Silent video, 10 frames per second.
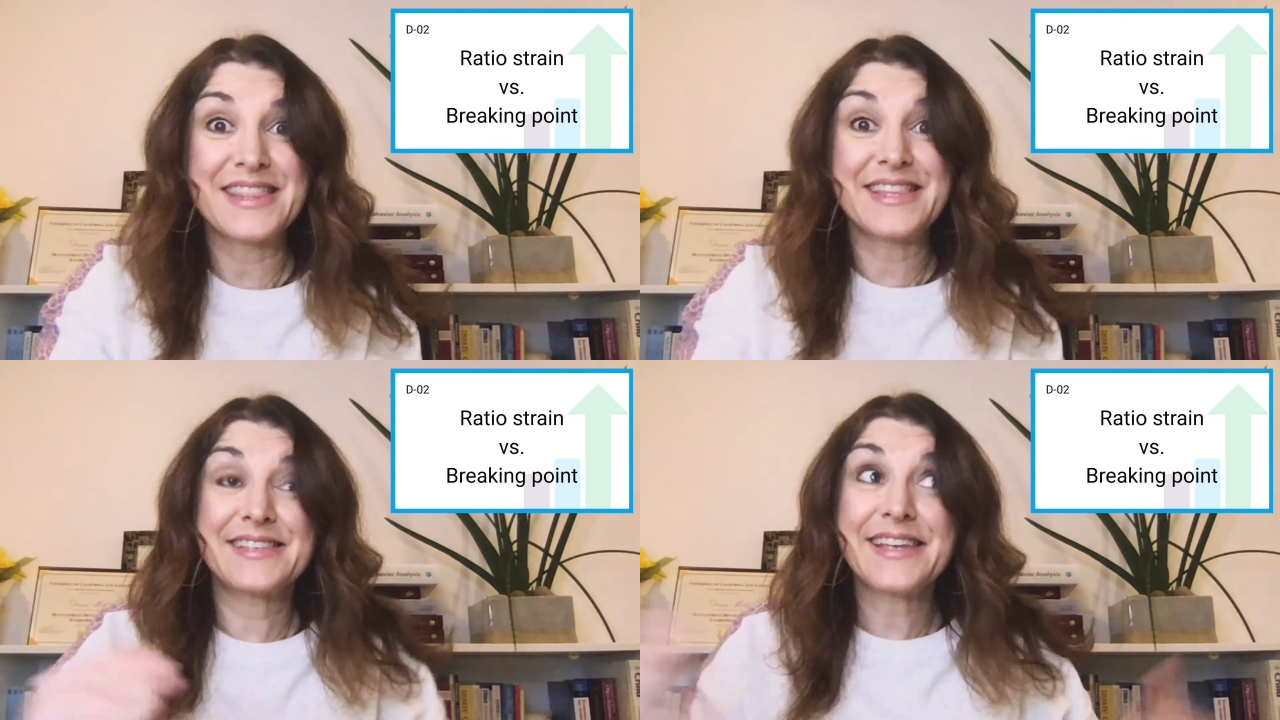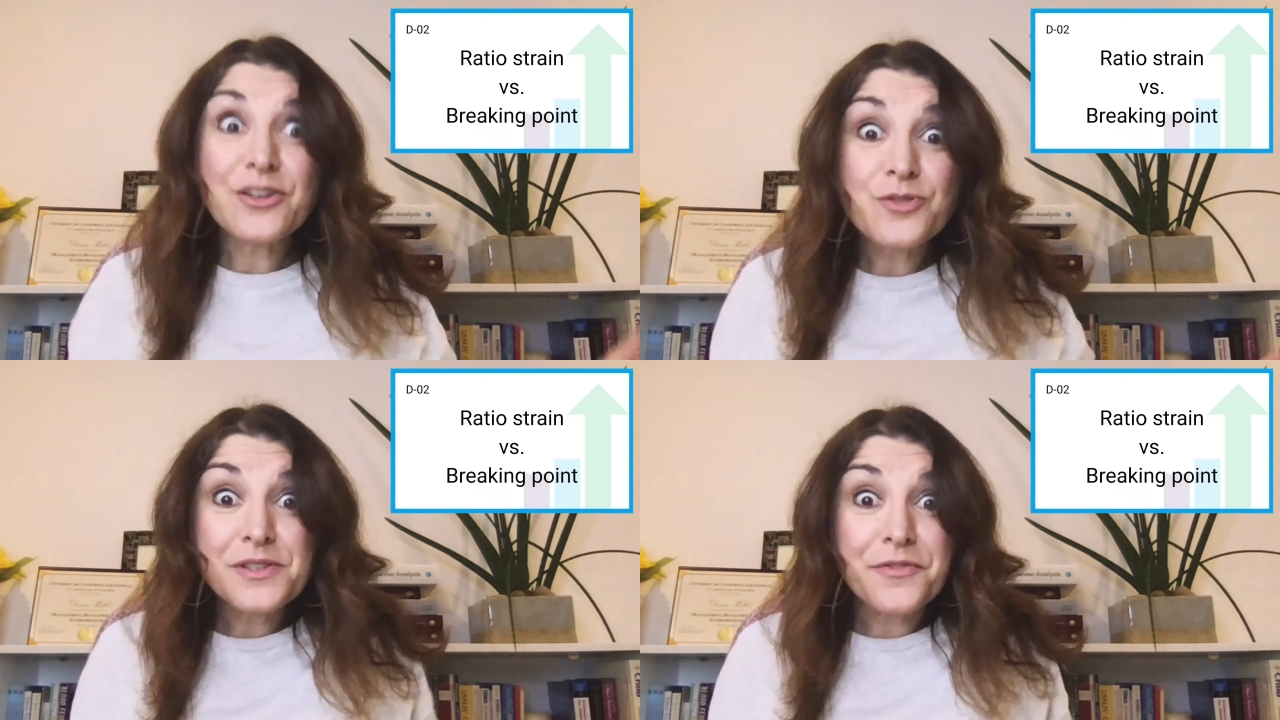
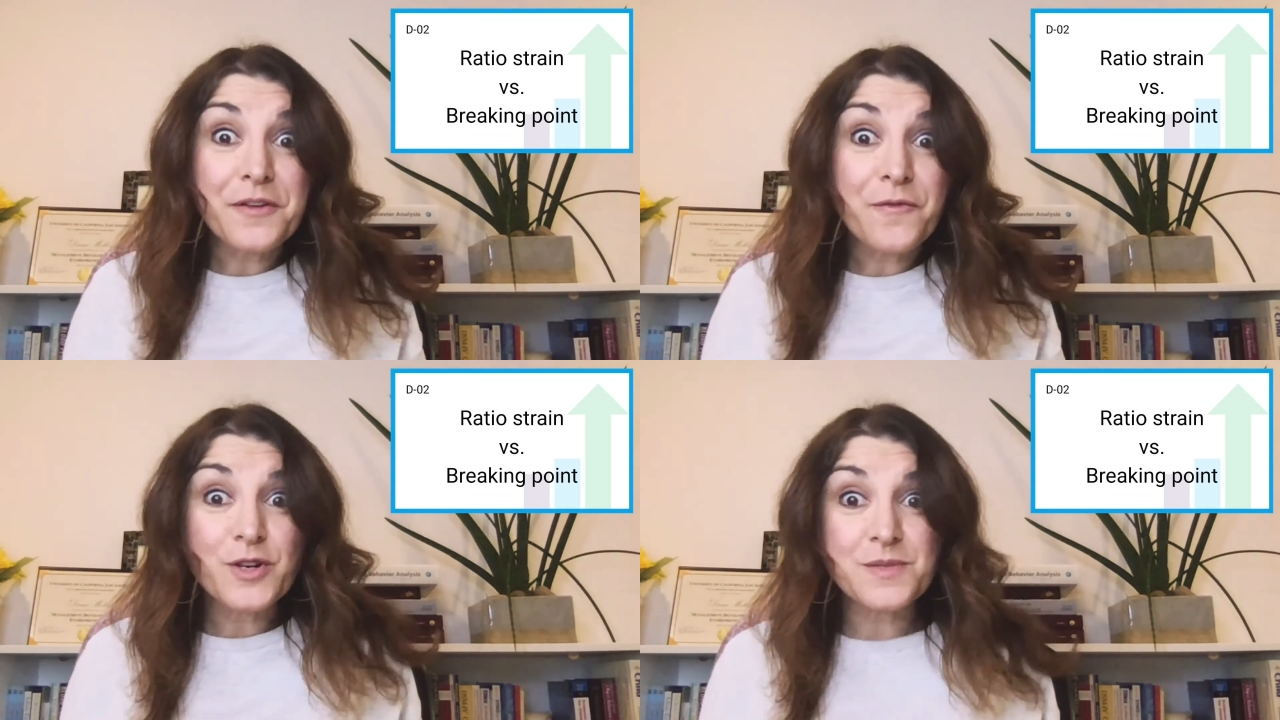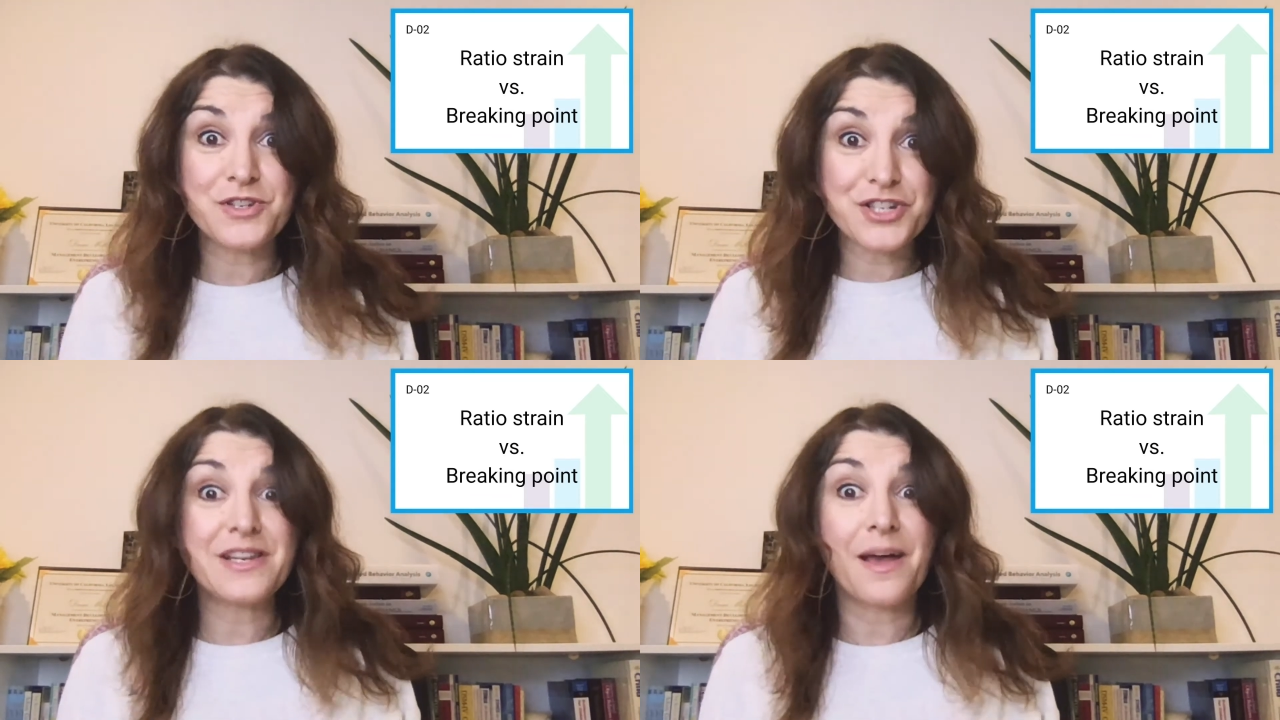Schedules of reinforcement
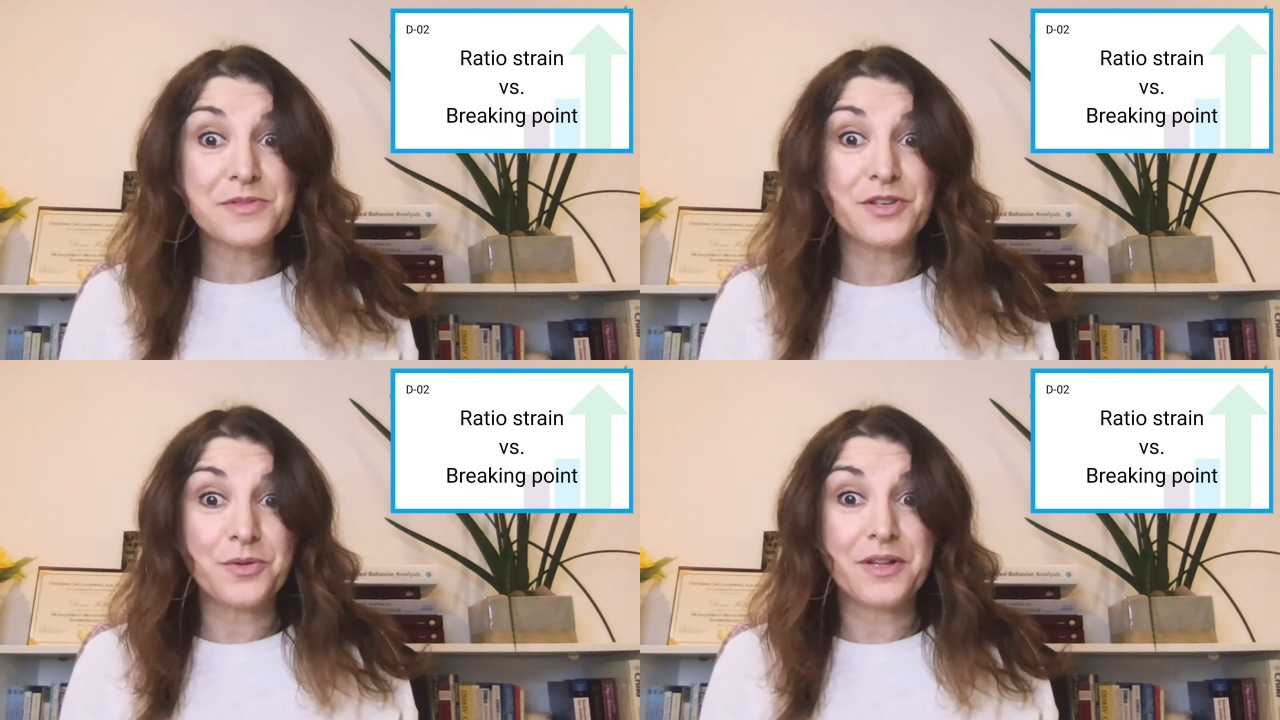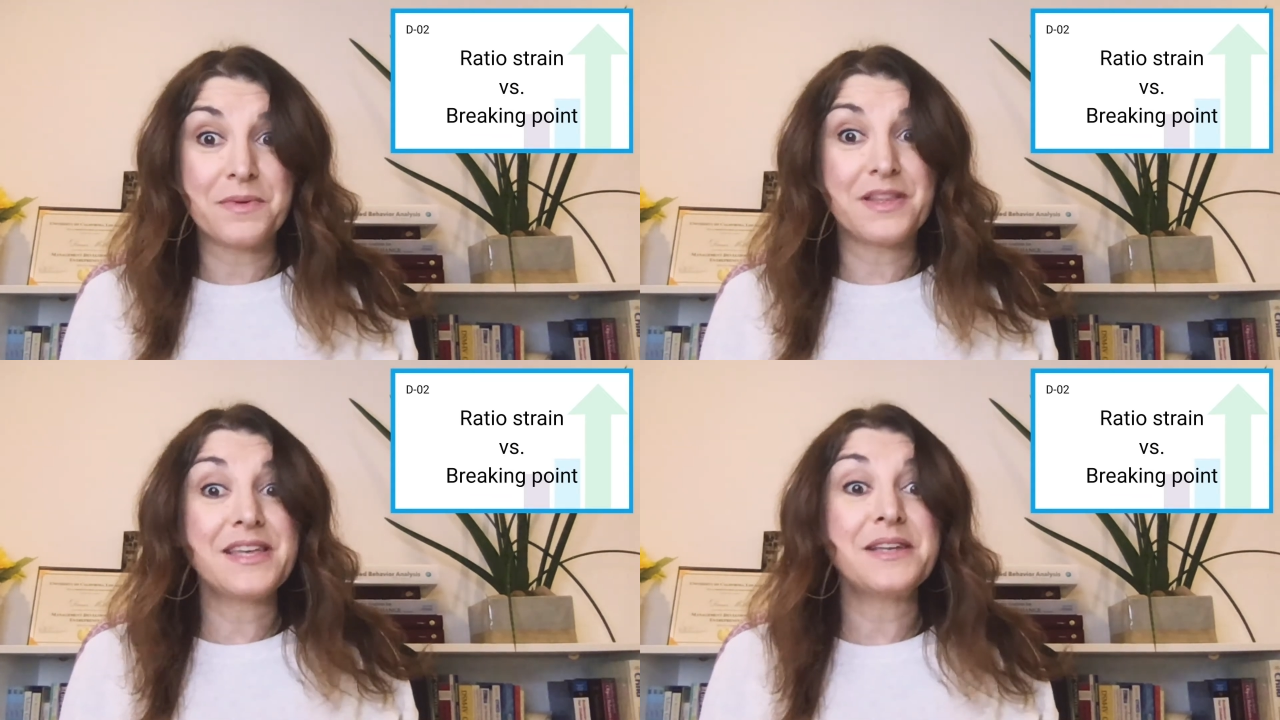should absolutely
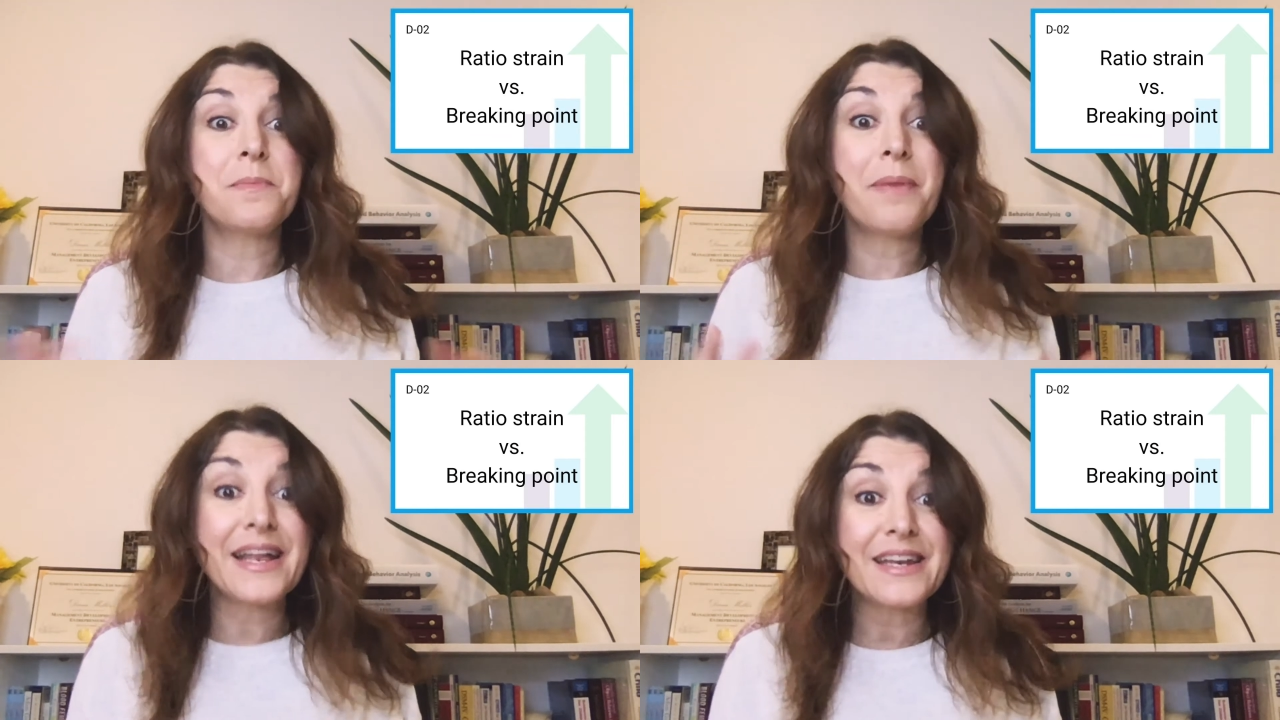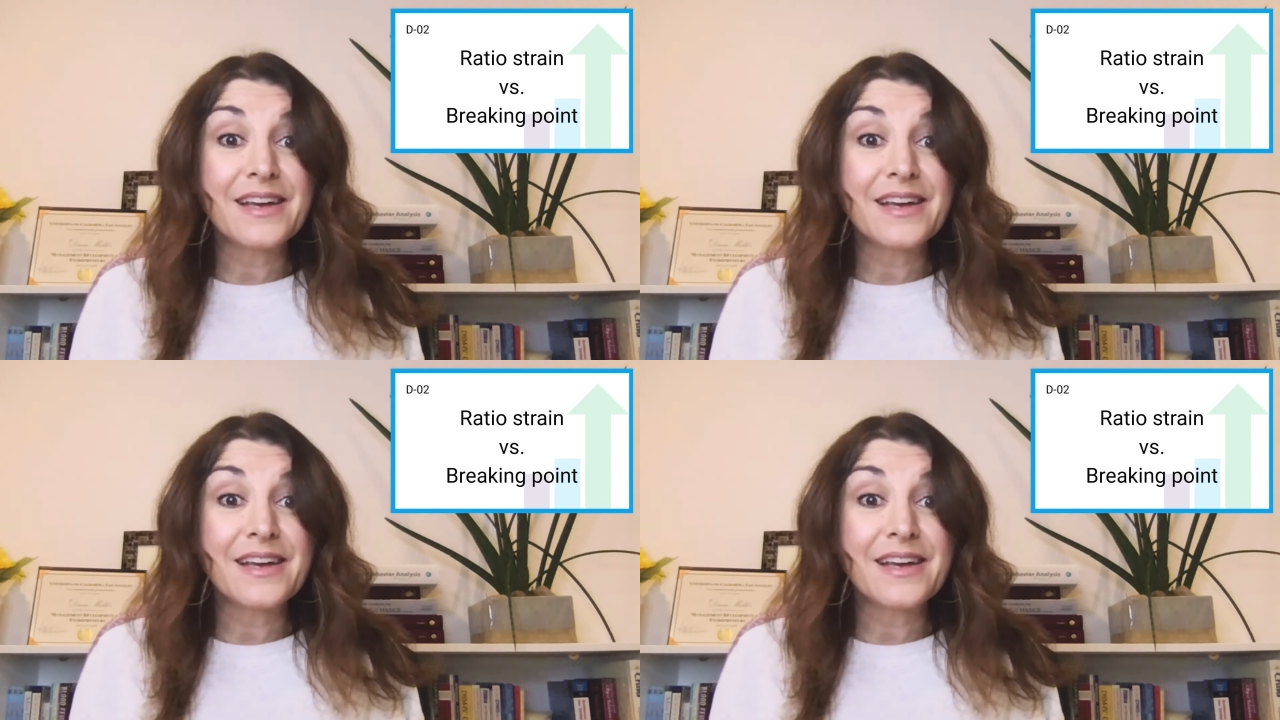be thinned, but